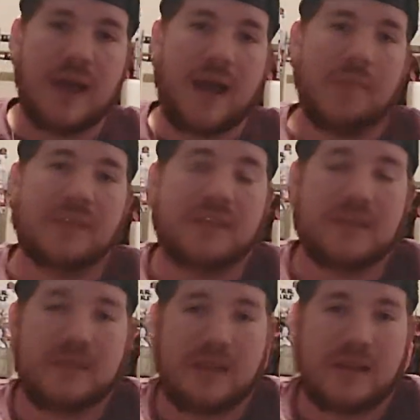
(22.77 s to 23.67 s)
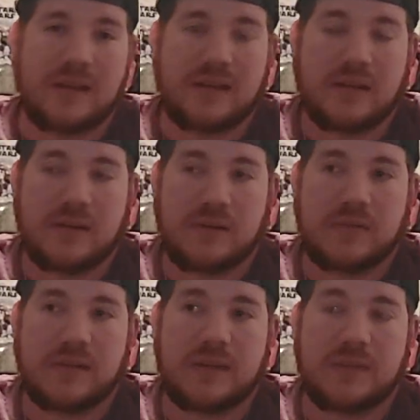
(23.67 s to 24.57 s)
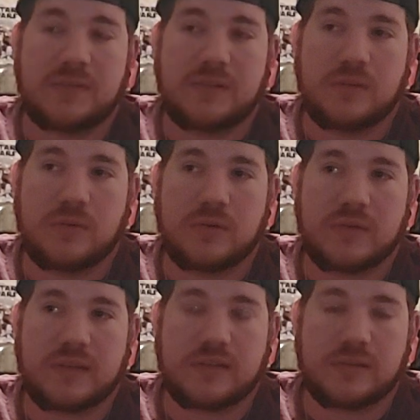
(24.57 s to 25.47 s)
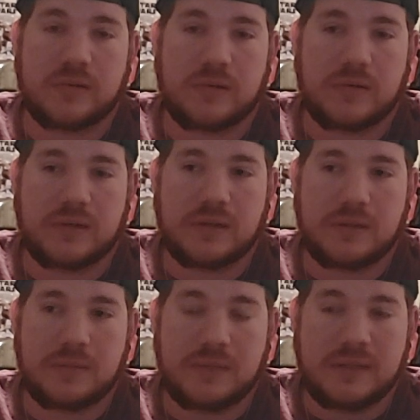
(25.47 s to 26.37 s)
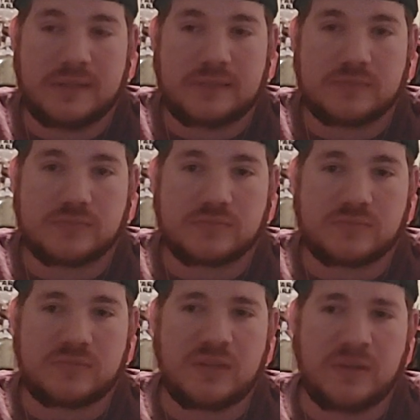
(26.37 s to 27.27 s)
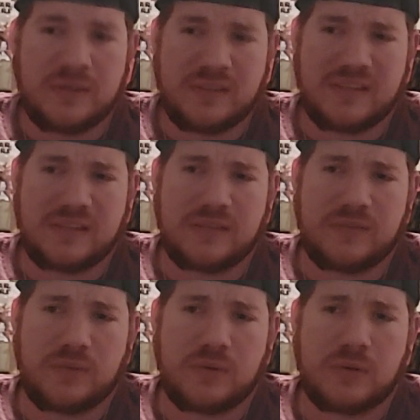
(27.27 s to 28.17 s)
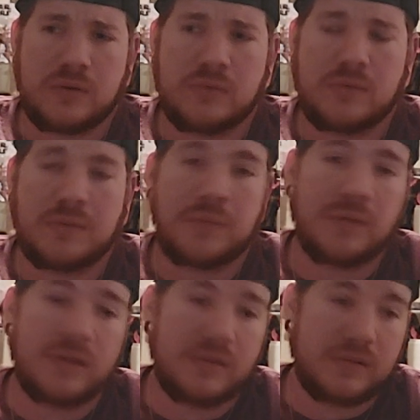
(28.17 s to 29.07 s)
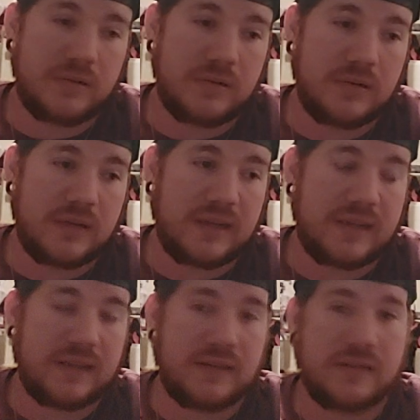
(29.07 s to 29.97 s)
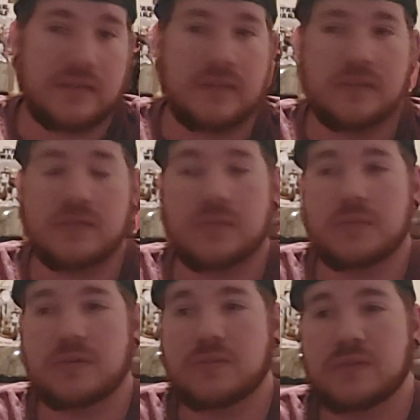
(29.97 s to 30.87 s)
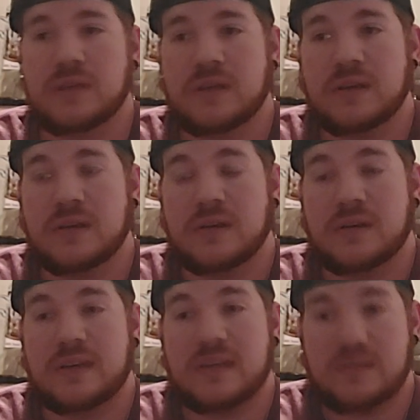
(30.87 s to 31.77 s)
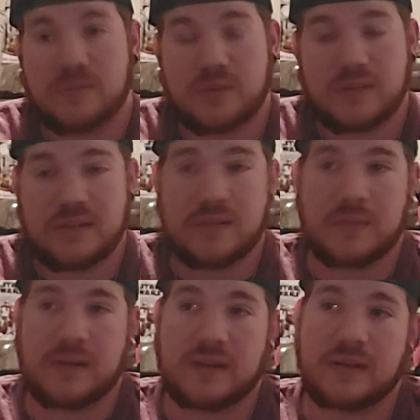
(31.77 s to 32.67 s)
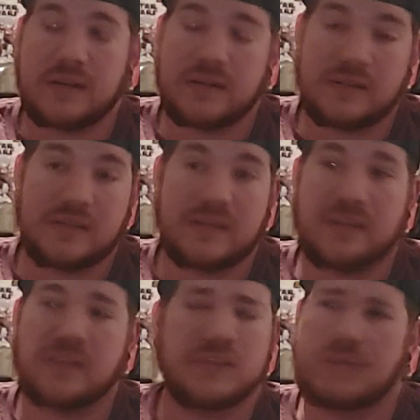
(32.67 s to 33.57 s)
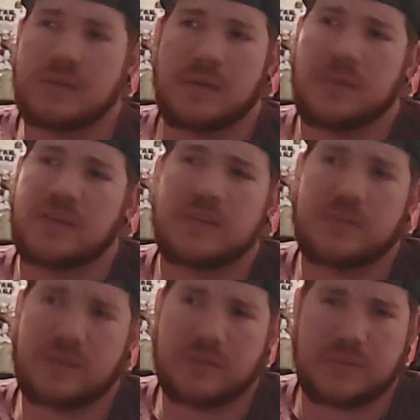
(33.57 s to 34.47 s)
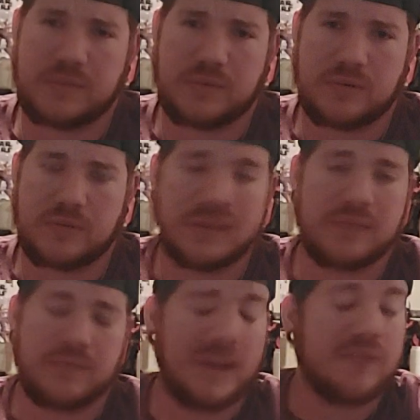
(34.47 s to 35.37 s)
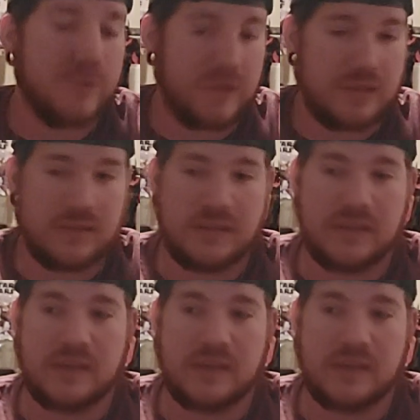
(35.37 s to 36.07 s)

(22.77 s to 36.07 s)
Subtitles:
I played a lot of Episode 1 Racer growing up on the 64 with my brother and some of his friends and my cousin and just a bunch of other people, even my friends.